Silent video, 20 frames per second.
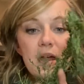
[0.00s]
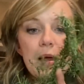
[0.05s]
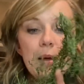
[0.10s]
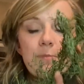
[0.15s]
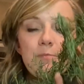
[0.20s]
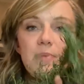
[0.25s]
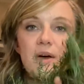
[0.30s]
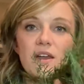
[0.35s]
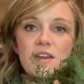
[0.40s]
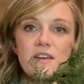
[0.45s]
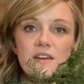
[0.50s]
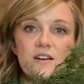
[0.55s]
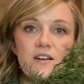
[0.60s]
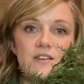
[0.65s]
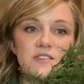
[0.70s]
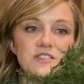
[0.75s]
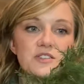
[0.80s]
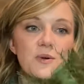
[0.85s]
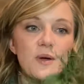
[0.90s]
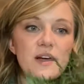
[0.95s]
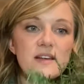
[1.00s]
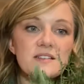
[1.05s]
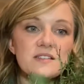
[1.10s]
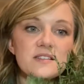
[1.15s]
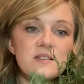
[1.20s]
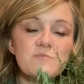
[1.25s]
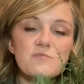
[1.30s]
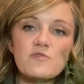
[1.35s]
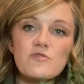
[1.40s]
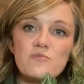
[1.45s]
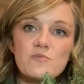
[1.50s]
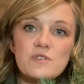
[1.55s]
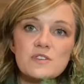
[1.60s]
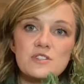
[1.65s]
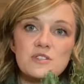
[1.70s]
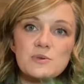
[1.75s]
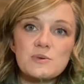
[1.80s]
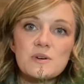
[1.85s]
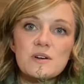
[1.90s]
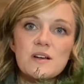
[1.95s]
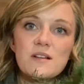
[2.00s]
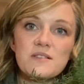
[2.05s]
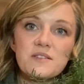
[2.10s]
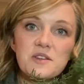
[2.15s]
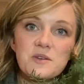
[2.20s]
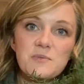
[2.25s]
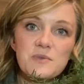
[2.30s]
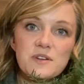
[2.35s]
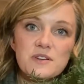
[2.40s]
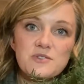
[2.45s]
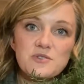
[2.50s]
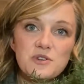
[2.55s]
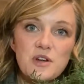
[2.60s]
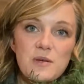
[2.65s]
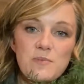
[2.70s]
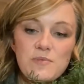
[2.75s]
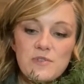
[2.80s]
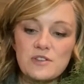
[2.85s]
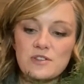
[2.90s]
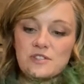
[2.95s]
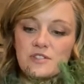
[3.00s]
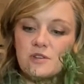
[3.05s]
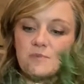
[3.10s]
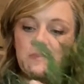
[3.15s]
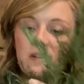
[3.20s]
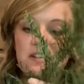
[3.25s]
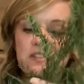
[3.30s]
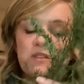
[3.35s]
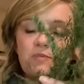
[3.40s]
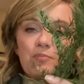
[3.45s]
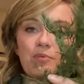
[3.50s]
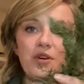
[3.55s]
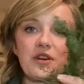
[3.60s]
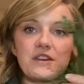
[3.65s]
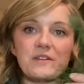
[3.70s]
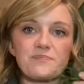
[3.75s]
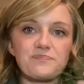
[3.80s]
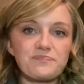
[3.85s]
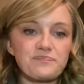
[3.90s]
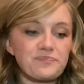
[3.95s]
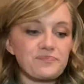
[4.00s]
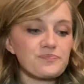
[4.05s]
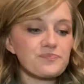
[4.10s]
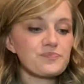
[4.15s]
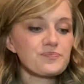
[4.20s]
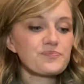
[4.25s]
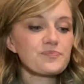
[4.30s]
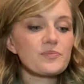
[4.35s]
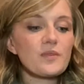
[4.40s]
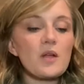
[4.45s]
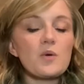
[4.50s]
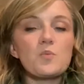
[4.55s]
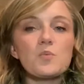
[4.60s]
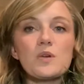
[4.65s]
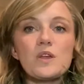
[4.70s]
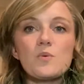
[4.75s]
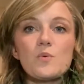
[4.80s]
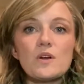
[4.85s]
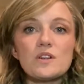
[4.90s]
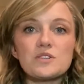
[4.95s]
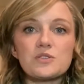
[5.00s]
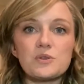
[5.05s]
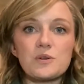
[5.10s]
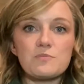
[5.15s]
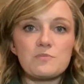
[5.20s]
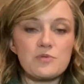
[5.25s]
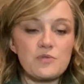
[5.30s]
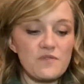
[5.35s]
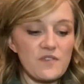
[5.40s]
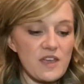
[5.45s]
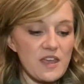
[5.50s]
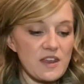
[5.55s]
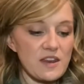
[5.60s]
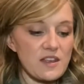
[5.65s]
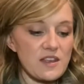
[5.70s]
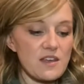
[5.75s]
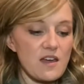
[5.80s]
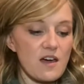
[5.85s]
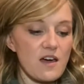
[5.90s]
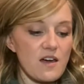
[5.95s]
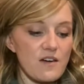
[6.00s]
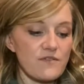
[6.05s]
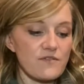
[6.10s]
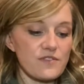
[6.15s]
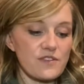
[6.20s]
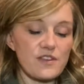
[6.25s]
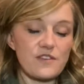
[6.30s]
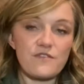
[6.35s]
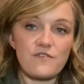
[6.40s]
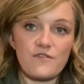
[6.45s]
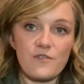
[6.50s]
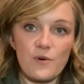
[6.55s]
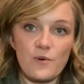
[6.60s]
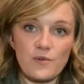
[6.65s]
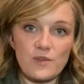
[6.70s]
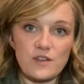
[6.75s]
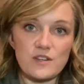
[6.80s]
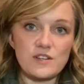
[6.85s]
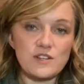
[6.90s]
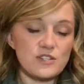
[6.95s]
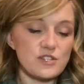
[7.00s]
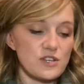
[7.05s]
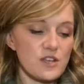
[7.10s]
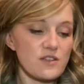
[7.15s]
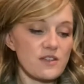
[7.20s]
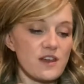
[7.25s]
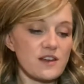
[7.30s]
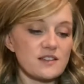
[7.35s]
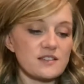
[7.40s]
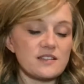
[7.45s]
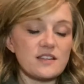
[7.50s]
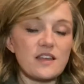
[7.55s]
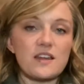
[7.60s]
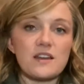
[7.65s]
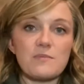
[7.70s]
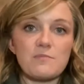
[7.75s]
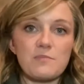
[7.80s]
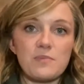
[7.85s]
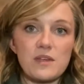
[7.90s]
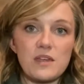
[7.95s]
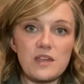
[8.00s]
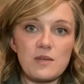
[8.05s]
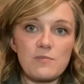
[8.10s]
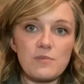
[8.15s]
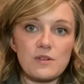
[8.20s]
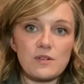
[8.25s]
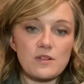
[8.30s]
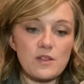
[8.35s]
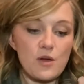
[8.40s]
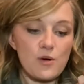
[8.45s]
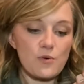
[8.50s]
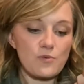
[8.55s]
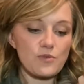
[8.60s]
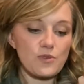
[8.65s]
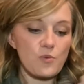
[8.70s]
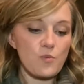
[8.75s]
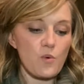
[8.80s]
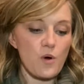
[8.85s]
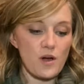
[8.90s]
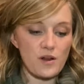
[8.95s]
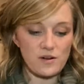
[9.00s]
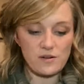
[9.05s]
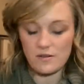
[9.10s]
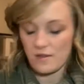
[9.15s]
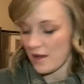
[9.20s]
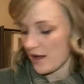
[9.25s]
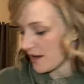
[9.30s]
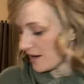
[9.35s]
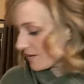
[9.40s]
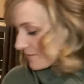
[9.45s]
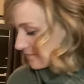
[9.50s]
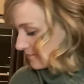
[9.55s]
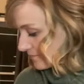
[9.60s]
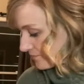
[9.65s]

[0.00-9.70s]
but it also has some movement to it, a little bit of drape that still makes it pretty. We want to remove any of the foliage that is gonna be below the water line.